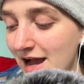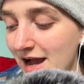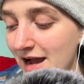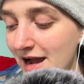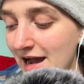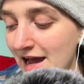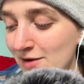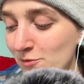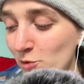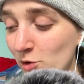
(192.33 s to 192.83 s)

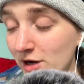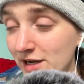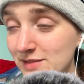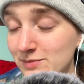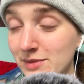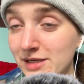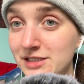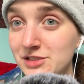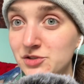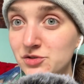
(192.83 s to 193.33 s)
And what is
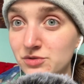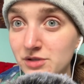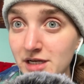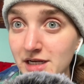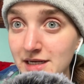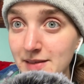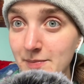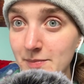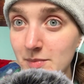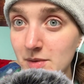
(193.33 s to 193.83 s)
my
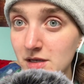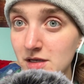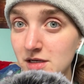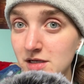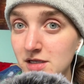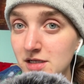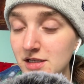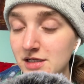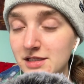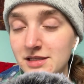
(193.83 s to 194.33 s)
dream?
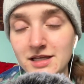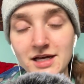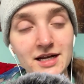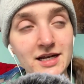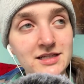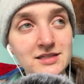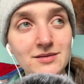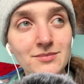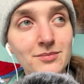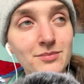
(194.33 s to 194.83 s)
That
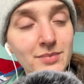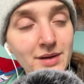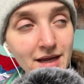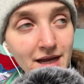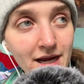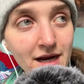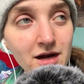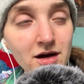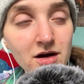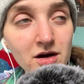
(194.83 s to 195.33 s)
is a
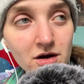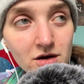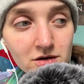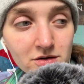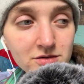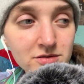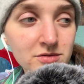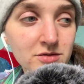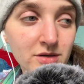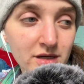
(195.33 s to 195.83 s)
big
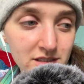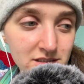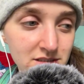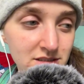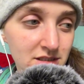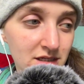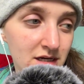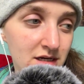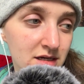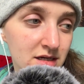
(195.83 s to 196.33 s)
old
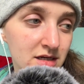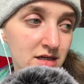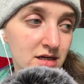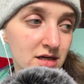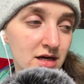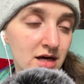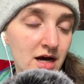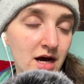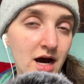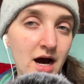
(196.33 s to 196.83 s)
question.
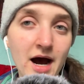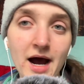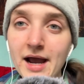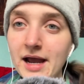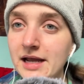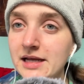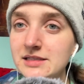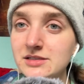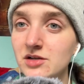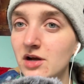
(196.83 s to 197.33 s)

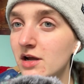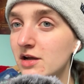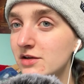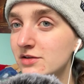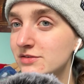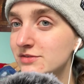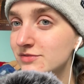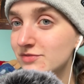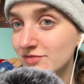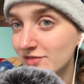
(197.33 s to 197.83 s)
I don't
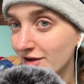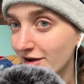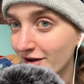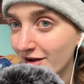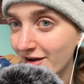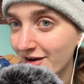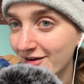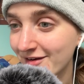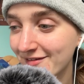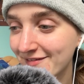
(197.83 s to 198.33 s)
know.
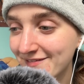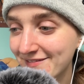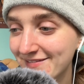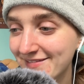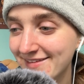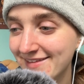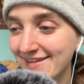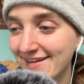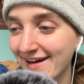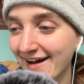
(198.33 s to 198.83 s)

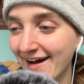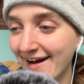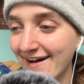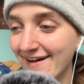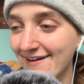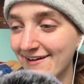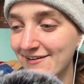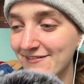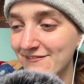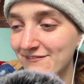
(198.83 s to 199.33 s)

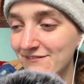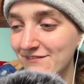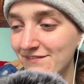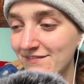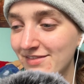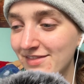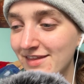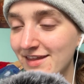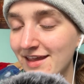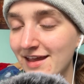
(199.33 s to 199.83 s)

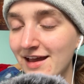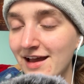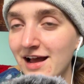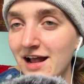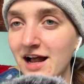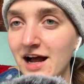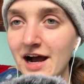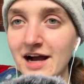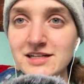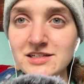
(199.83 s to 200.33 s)

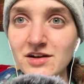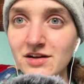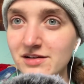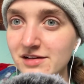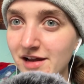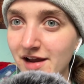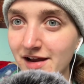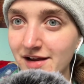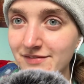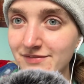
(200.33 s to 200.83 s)
I don't
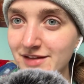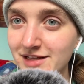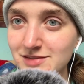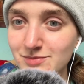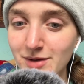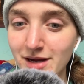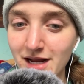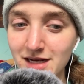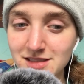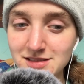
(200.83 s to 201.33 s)
know. That's
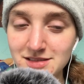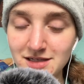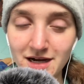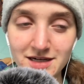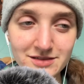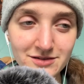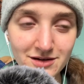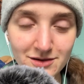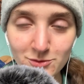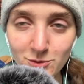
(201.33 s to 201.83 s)
my answer. I
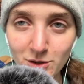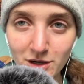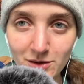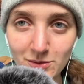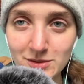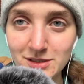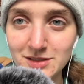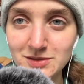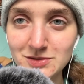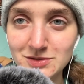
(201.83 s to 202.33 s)
don't know what I
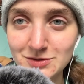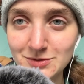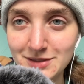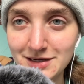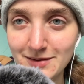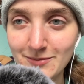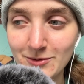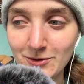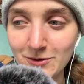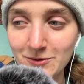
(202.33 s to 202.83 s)
want to do when
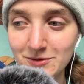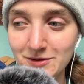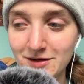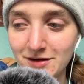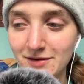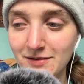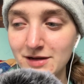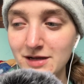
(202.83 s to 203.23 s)
I'm older.